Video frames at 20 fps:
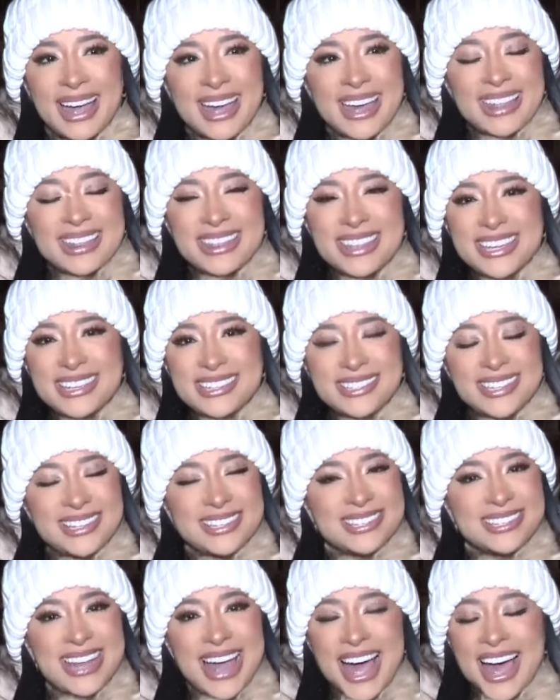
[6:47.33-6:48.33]
this is
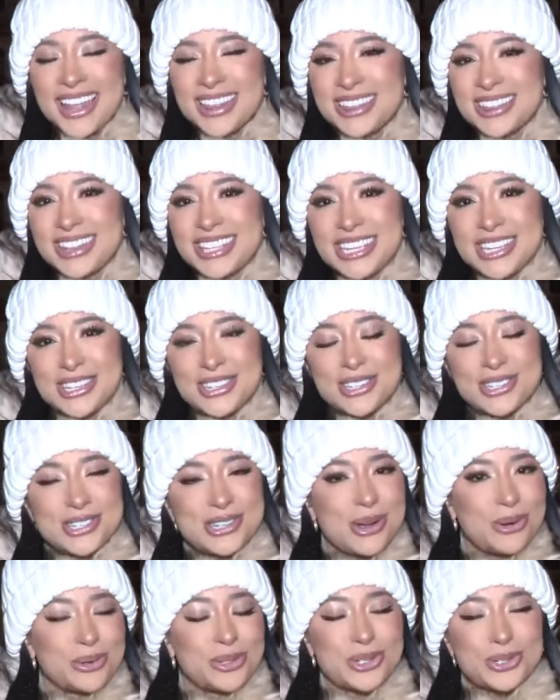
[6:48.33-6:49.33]
not the
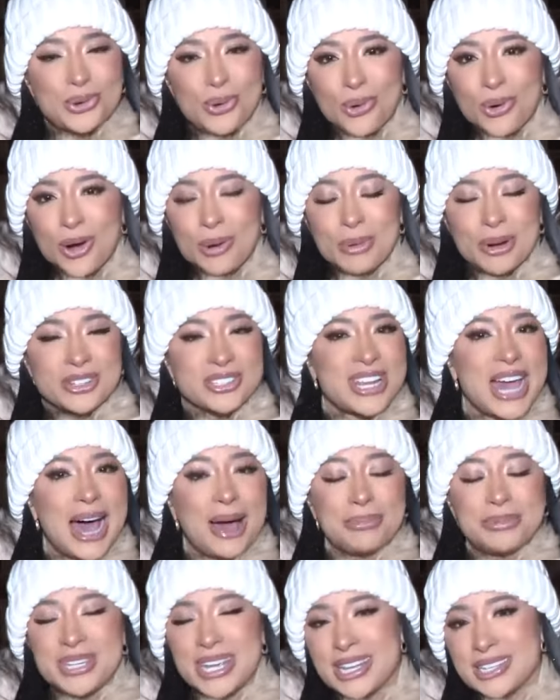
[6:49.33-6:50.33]
snowstorm or top
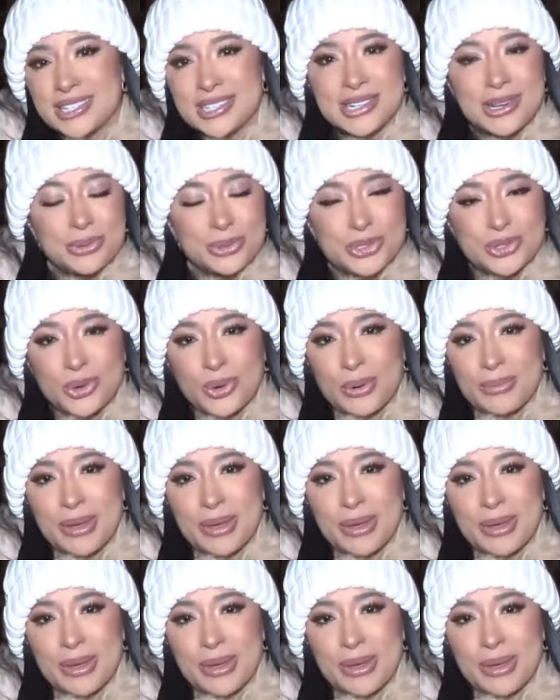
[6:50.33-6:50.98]
10 snowstorm